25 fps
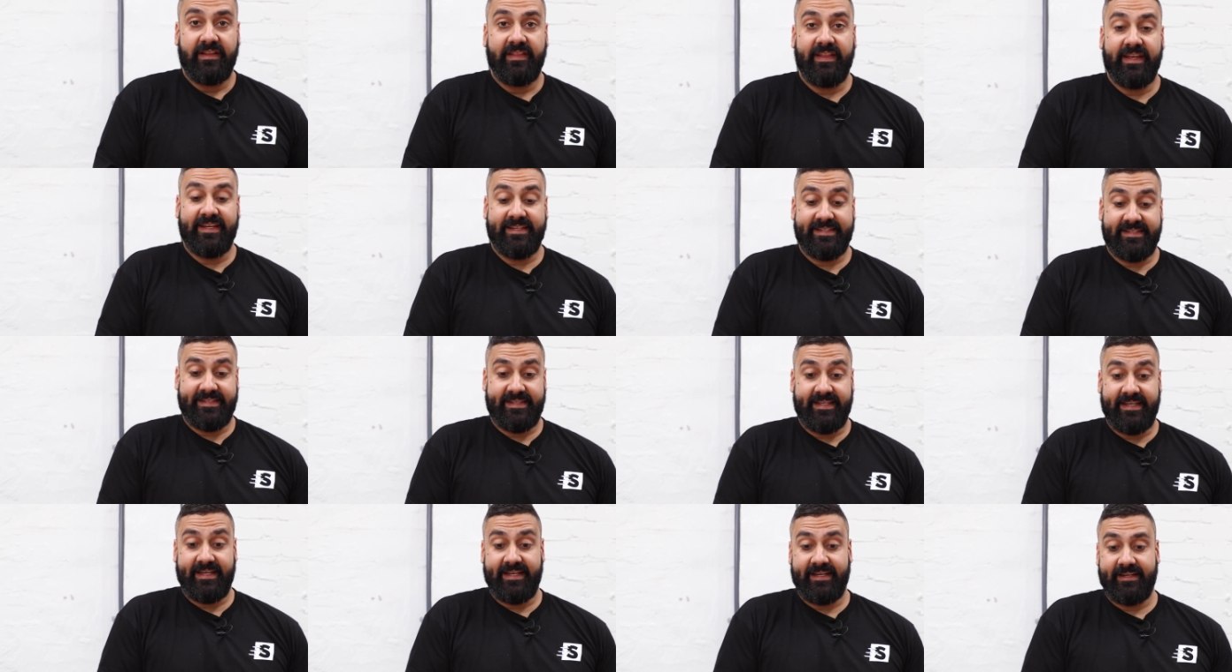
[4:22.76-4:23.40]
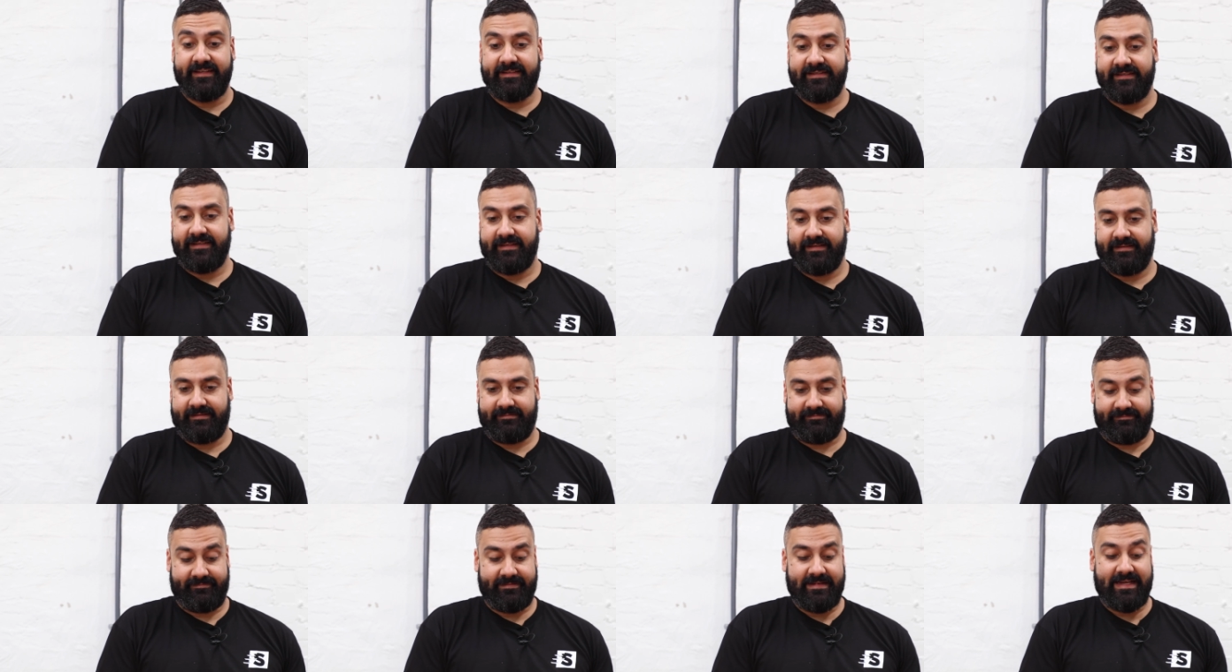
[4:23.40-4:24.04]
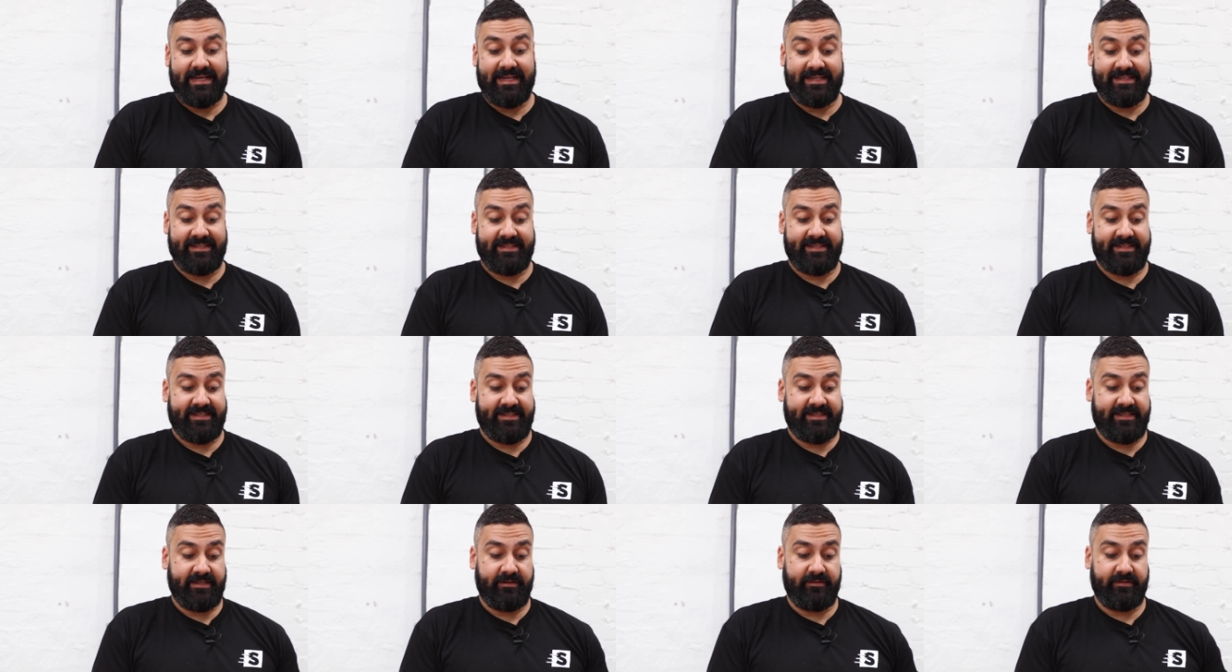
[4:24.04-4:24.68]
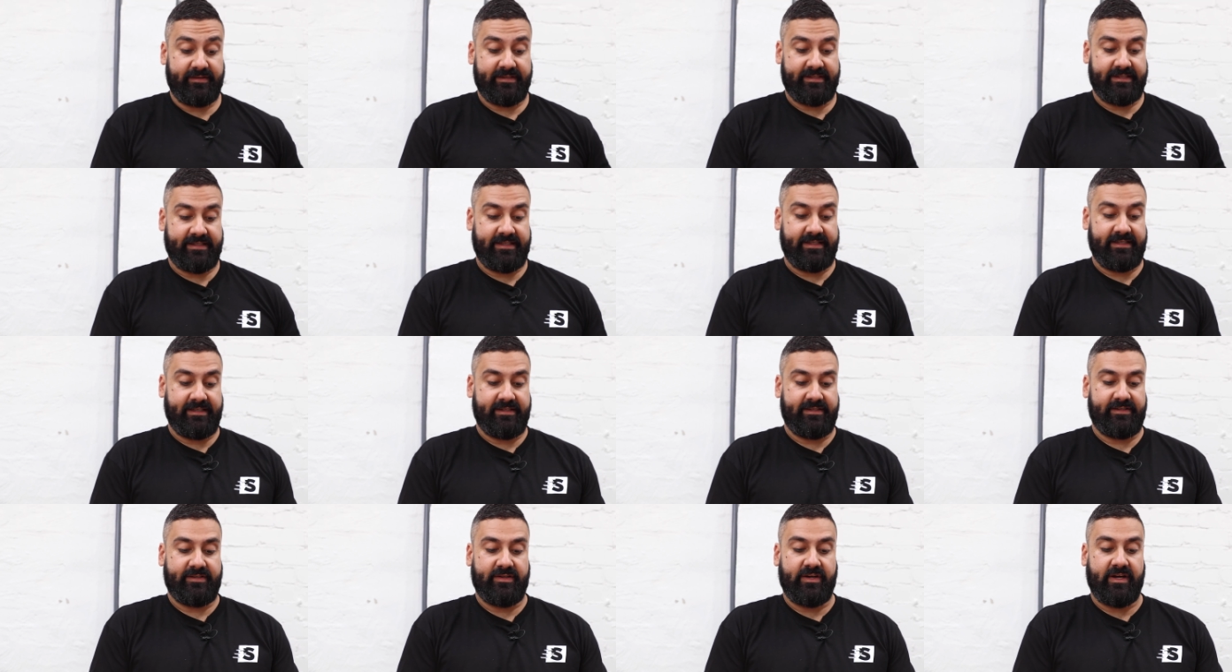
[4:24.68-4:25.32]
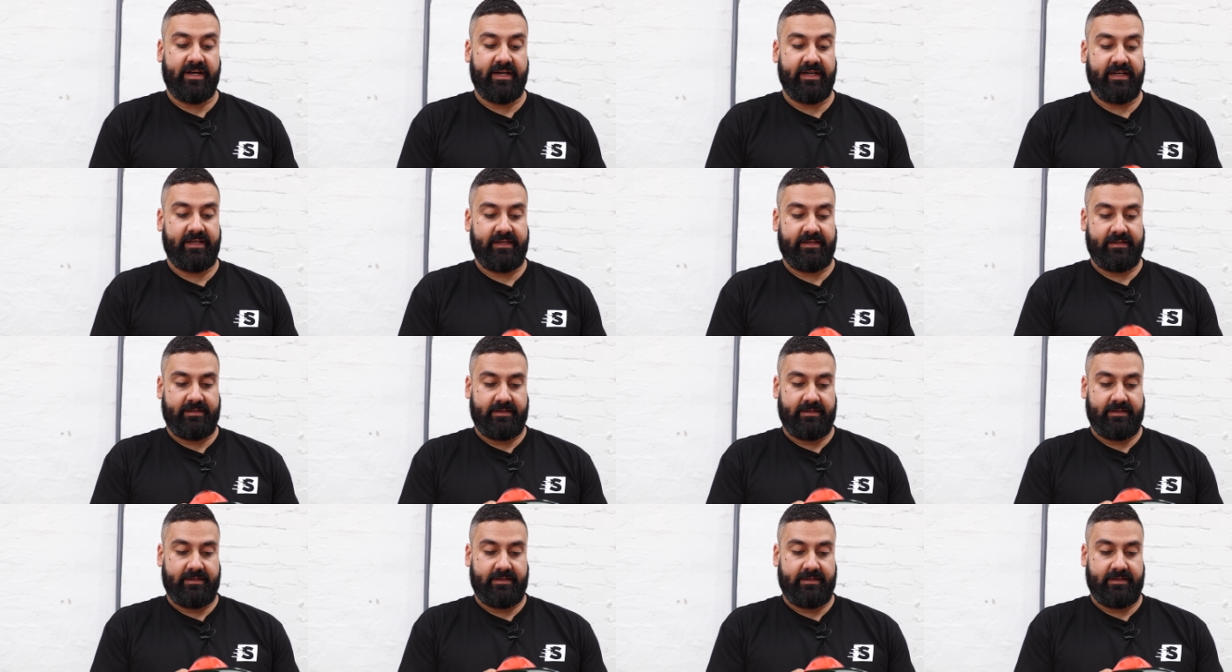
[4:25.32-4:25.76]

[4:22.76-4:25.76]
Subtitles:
These things are seriously tiny.